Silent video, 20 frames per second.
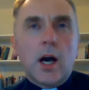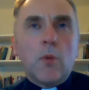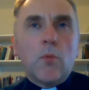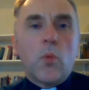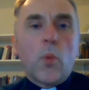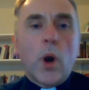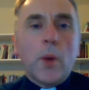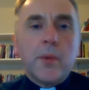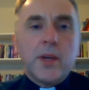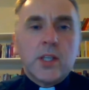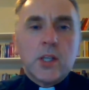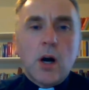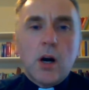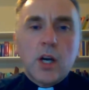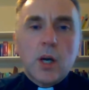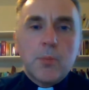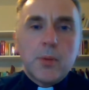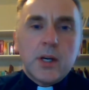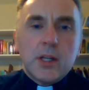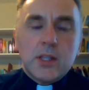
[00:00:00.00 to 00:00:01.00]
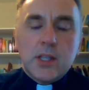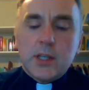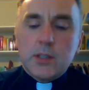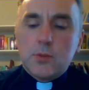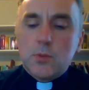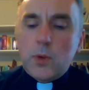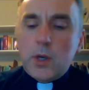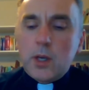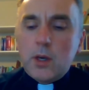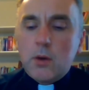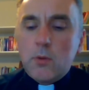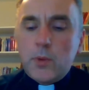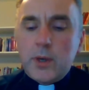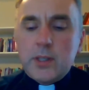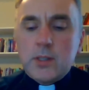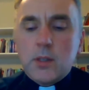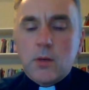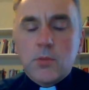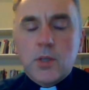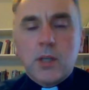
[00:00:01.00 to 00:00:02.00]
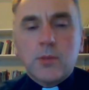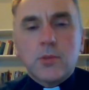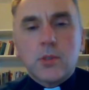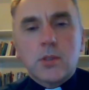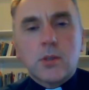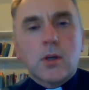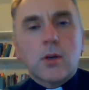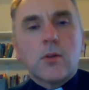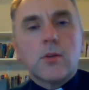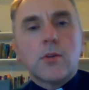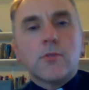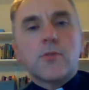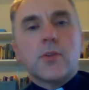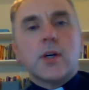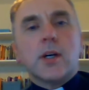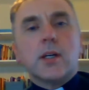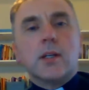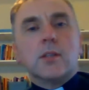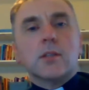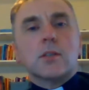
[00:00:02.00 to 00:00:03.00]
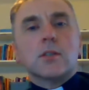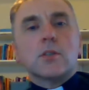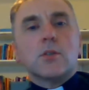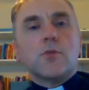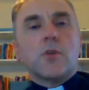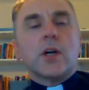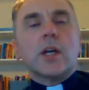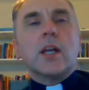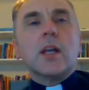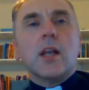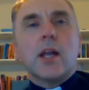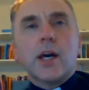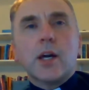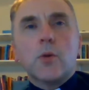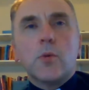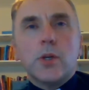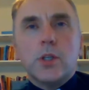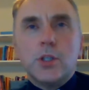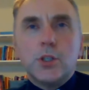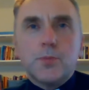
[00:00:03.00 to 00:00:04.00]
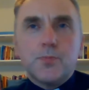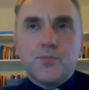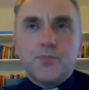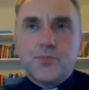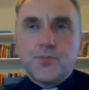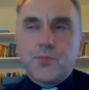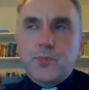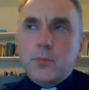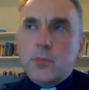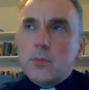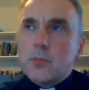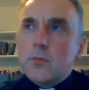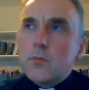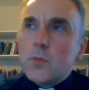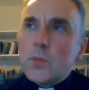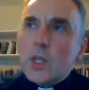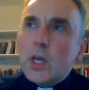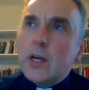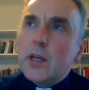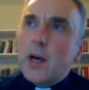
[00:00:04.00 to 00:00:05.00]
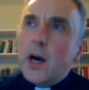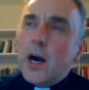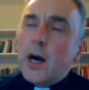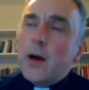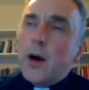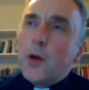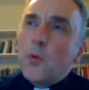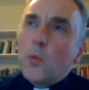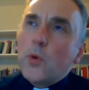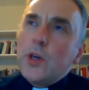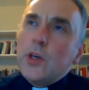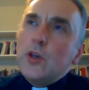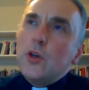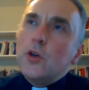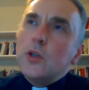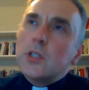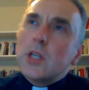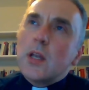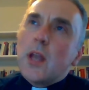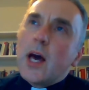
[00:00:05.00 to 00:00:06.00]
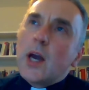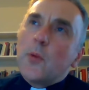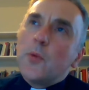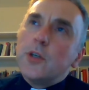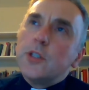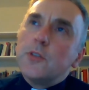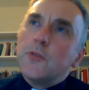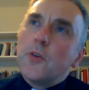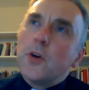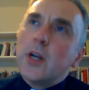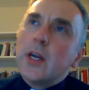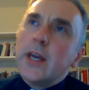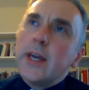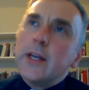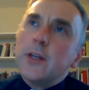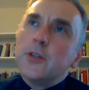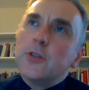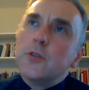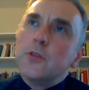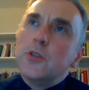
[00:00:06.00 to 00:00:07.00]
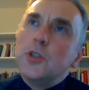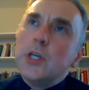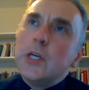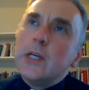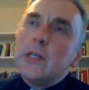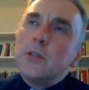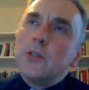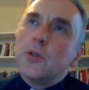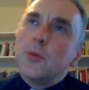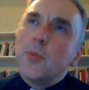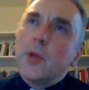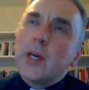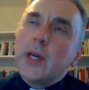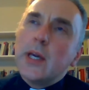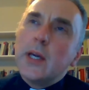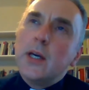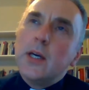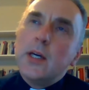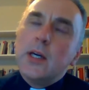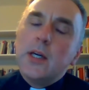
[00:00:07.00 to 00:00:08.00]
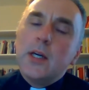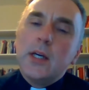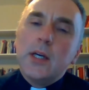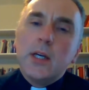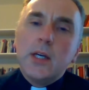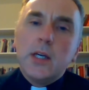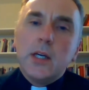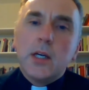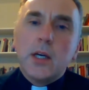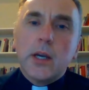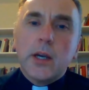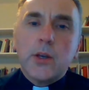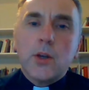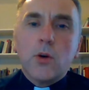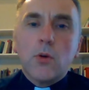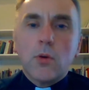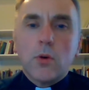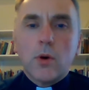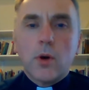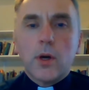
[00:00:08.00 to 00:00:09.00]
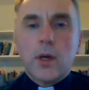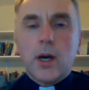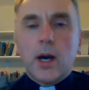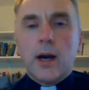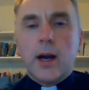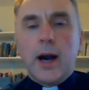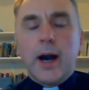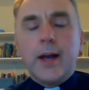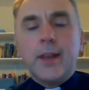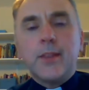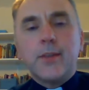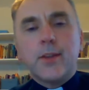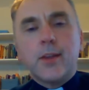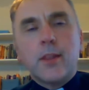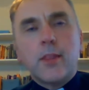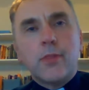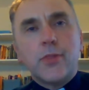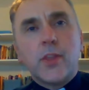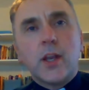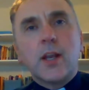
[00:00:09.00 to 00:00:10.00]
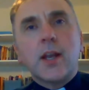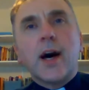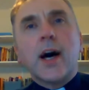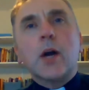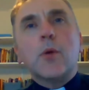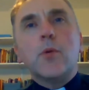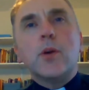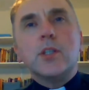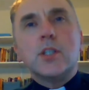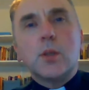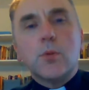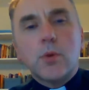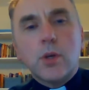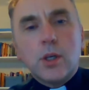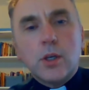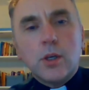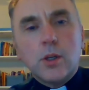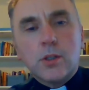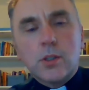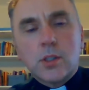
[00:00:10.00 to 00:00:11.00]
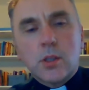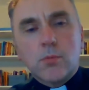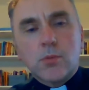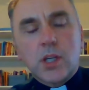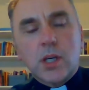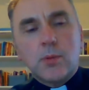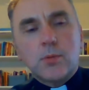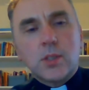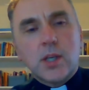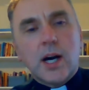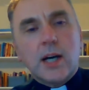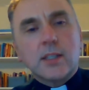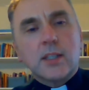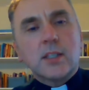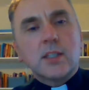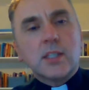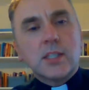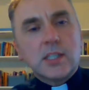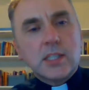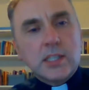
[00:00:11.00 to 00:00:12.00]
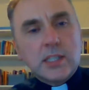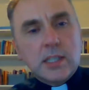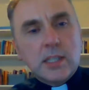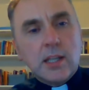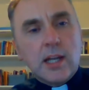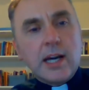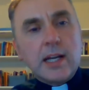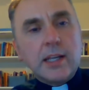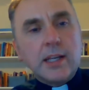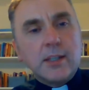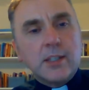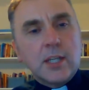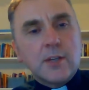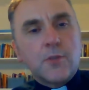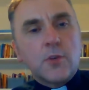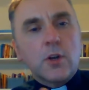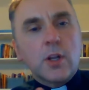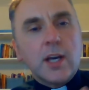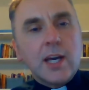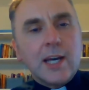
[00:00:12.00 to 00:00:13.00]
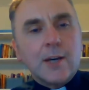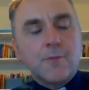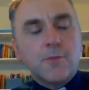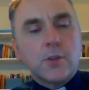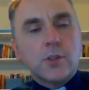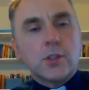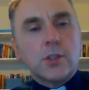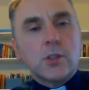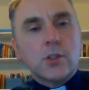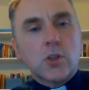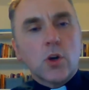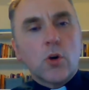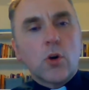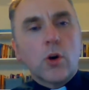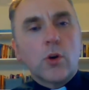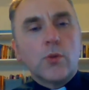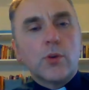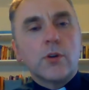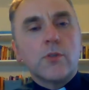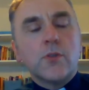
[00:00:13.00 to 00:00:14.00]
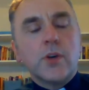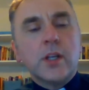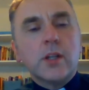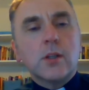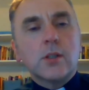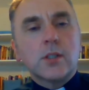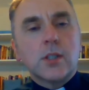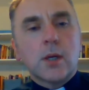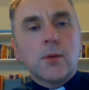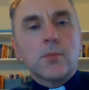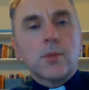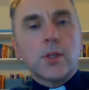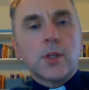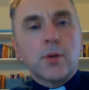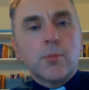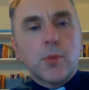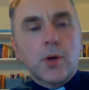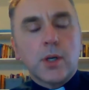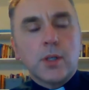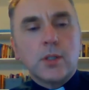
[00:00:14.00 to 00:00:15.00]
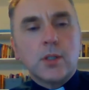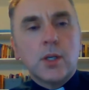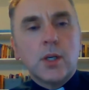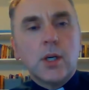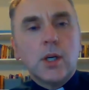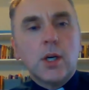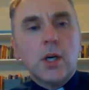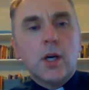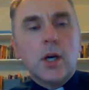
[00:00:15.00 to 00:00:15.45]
When we talk about this, we sometimes struggle to find language. And we use language very interchangeably, you know, and the language that we use sometimes has a slightly different emphasis, or it reveals something about